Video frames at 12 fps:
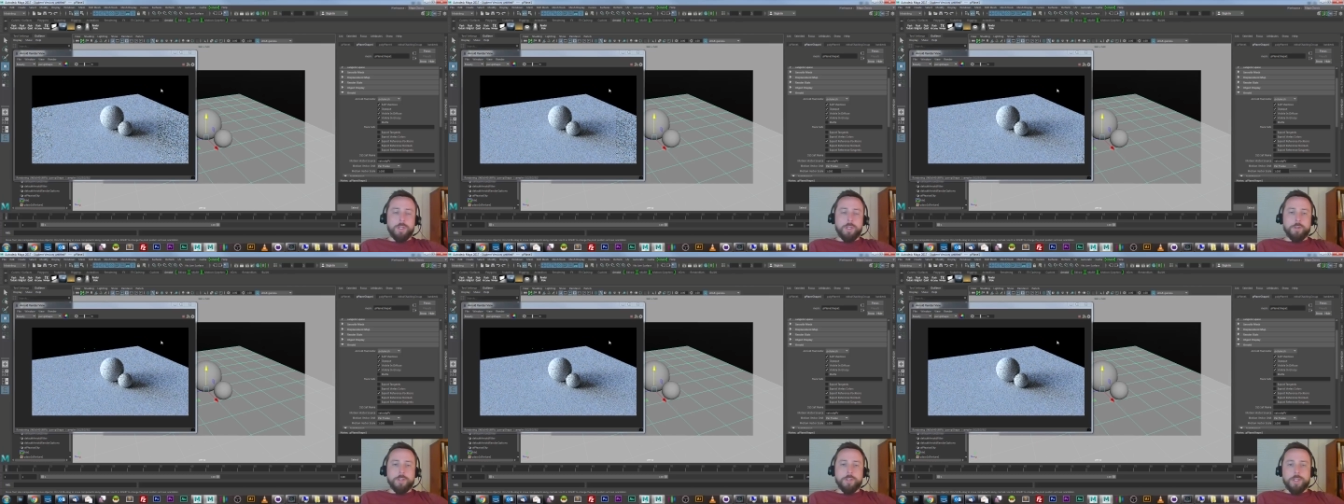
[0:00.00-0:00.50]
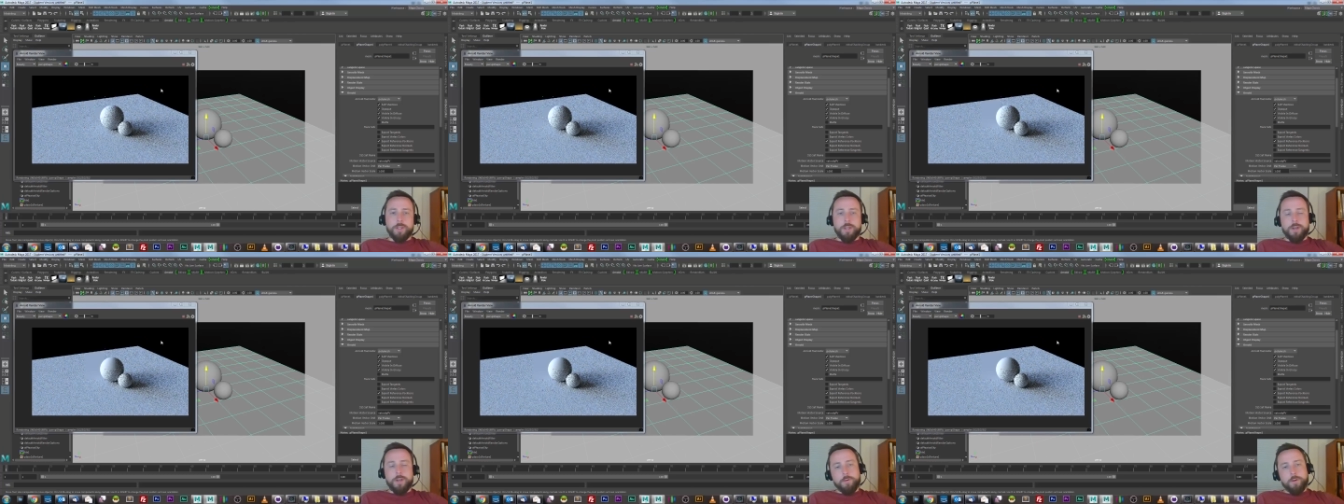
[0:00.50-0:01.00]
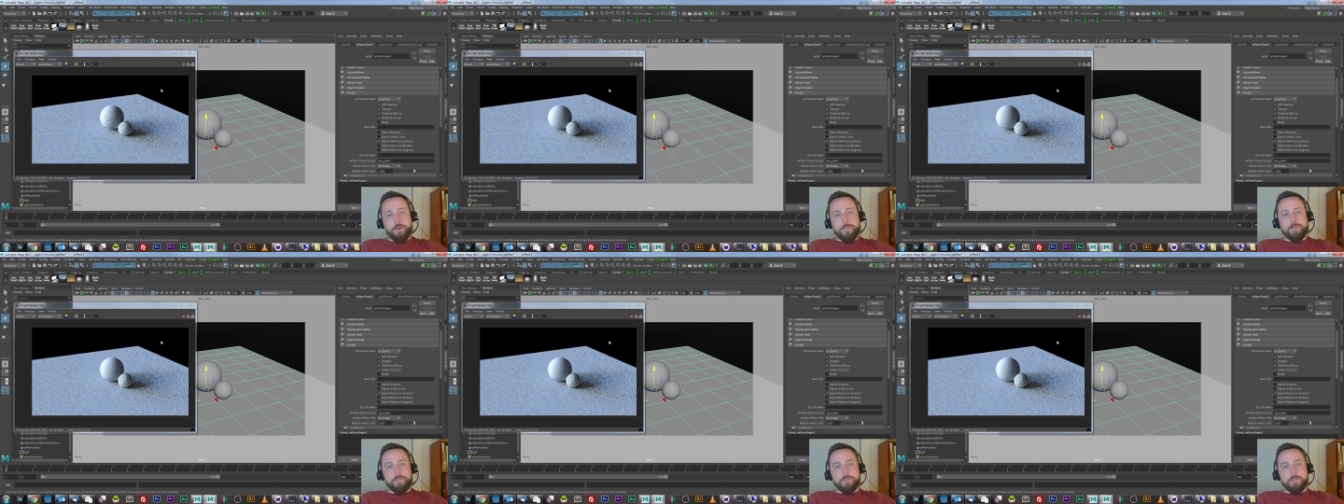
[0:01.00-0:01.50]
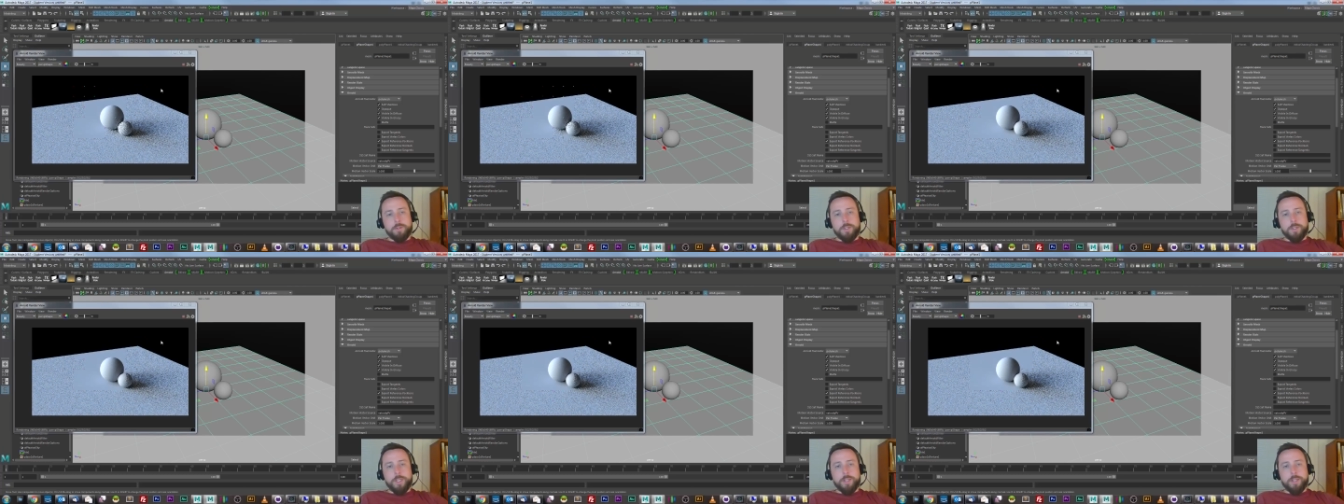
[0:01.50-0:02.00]
And you can see that after I've
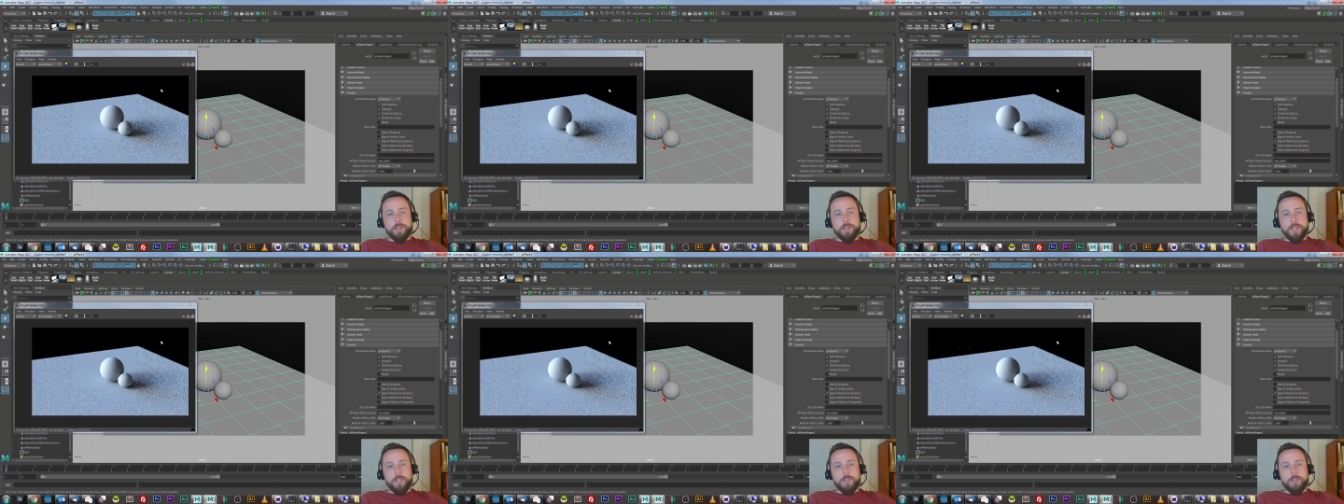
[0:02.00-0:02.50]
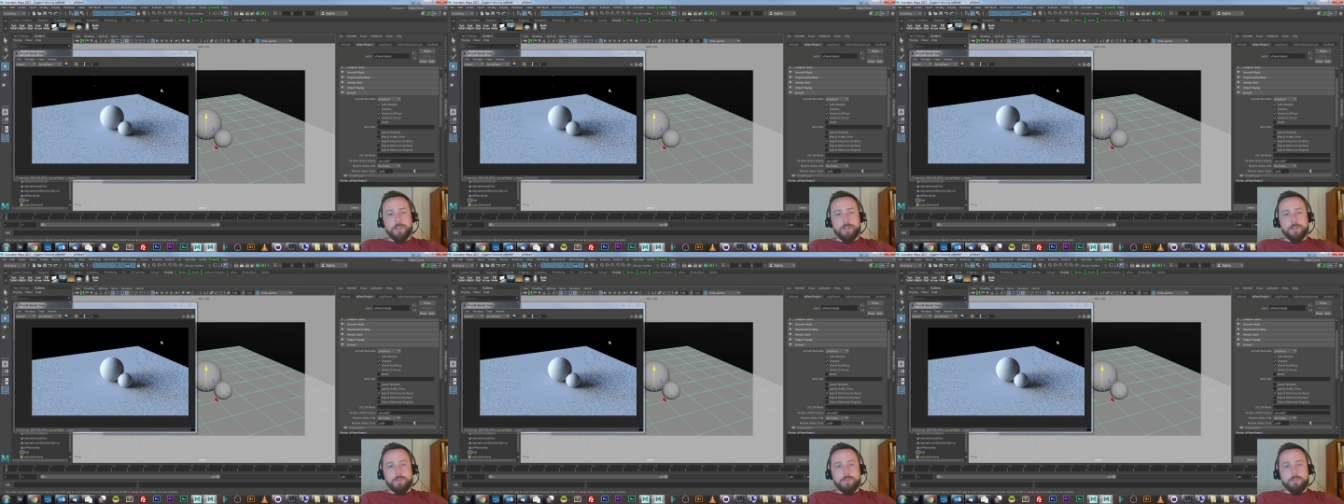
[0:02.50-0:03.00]
deleted the lights